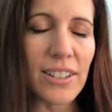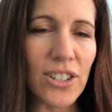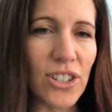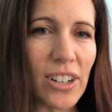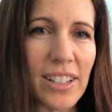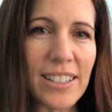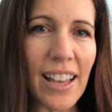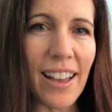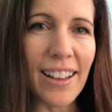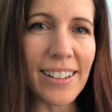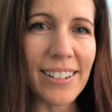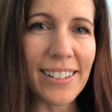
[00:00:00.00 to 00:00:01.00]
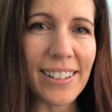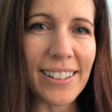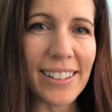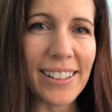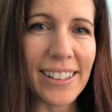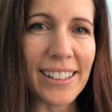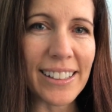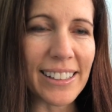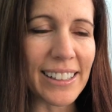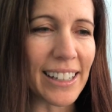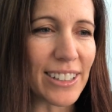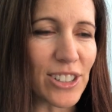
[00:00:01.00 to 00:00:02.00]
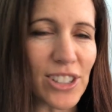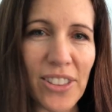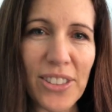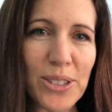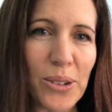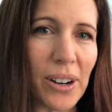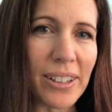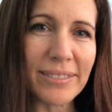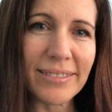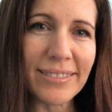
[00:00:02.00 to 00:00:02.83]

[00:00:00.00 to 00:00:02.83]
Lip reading: shook his head and shut the door.